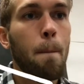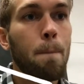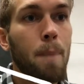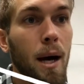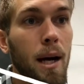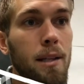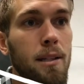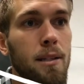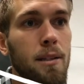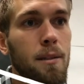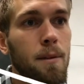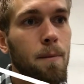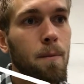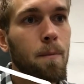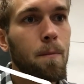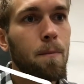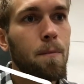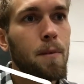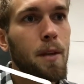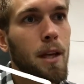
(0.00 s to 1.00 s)
But
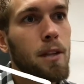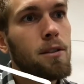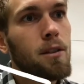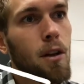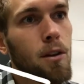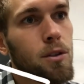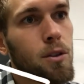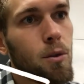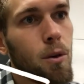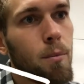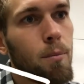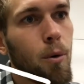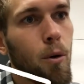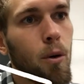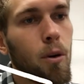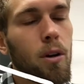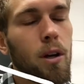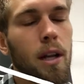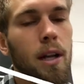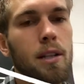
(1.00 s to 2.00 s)
it's also
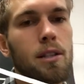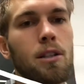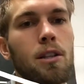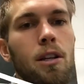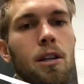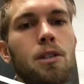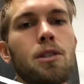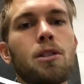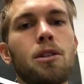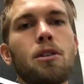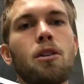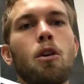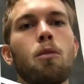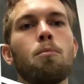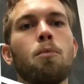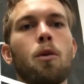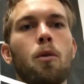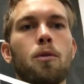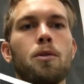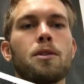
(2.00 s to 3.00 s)
important and it's good to know
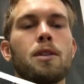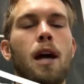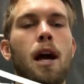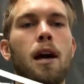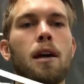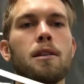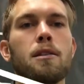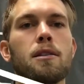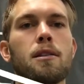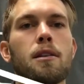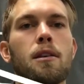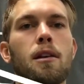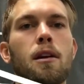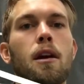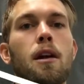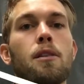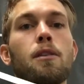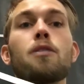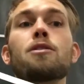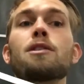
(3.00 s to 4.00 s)
both sides.
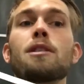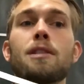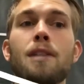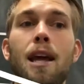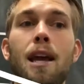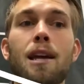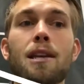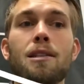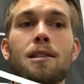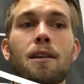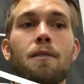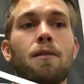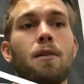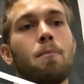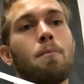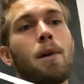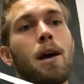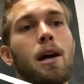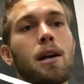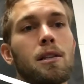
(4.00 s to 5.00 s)
There's a negative
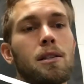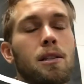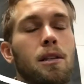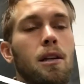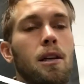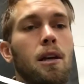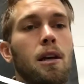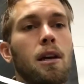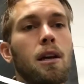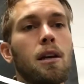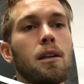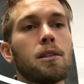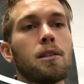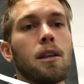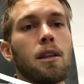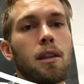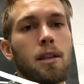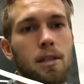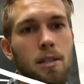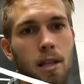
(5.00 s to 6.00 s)
impact
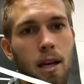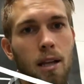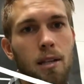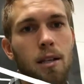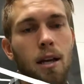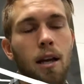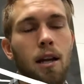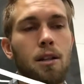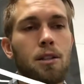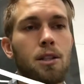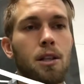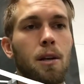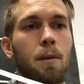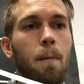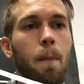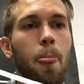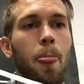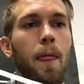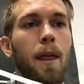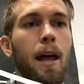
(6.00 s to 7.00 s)
to this technology
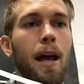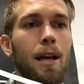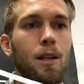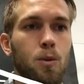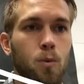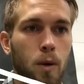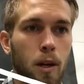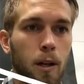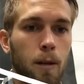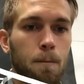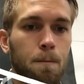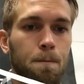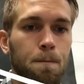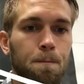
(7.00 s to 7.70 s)
as well.